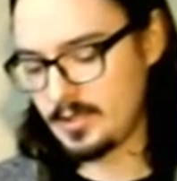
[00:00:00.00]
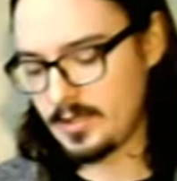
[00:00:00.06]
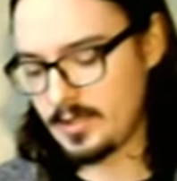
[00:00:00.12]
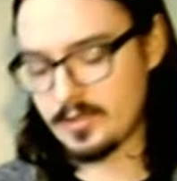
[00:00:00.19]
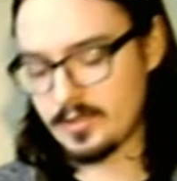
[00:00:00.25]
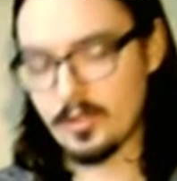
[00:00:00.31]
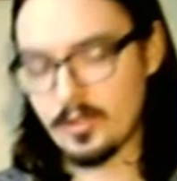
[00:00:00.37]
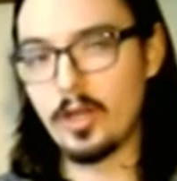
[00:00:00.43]

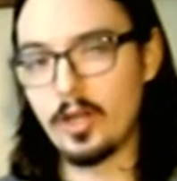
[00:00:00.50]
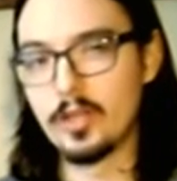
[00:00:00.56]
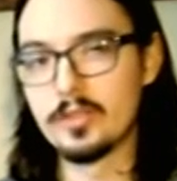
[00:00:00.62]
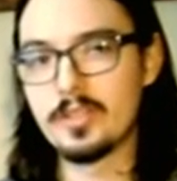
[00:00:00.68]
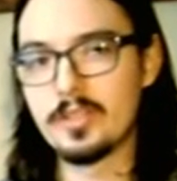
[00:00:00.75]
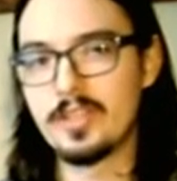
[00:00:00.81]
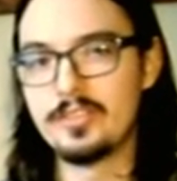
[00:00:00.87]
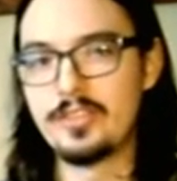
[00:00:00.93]
It's
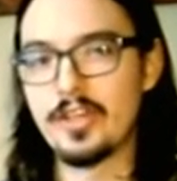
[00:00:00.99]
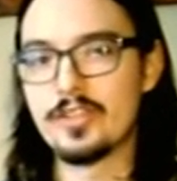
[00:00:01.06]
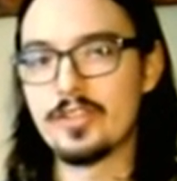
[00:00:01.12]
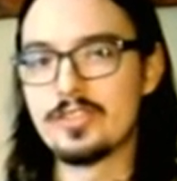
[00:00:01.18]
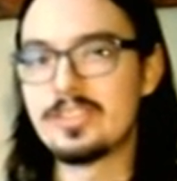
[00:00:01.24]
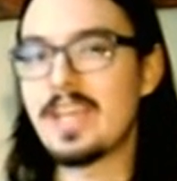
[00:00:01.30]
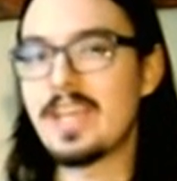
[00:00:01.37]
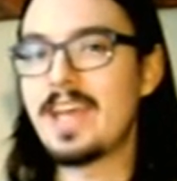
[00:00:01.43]
called their
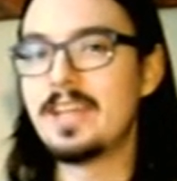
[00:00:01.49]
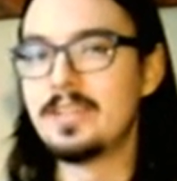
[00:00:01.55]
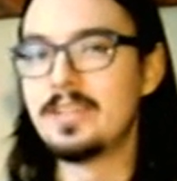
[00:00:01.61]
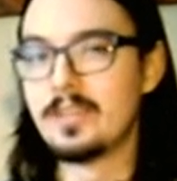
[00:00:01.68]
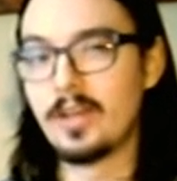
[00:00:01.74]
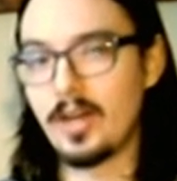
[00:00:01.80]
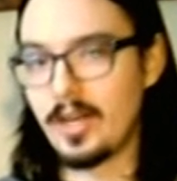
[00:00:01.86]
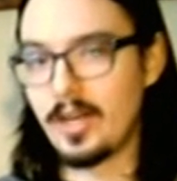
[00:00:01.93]

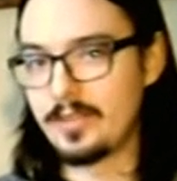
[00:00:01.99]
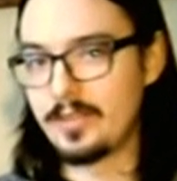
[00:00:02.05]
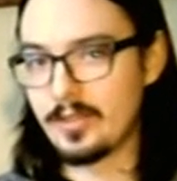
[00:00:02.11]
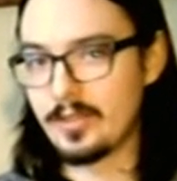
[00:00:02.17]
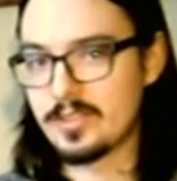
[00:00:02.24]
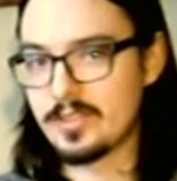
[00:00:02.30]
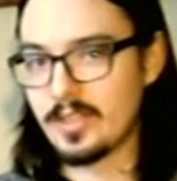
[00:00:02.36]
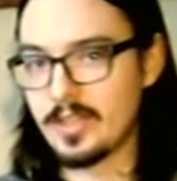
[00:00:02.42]
Zen on their
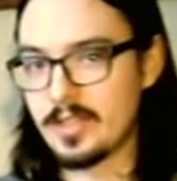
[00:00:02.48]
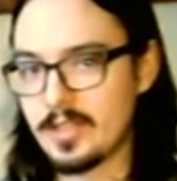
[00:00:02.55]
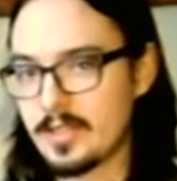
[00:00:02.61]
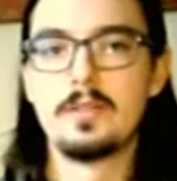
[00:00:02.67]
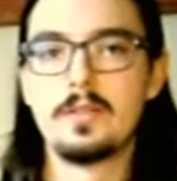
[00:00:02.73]
site.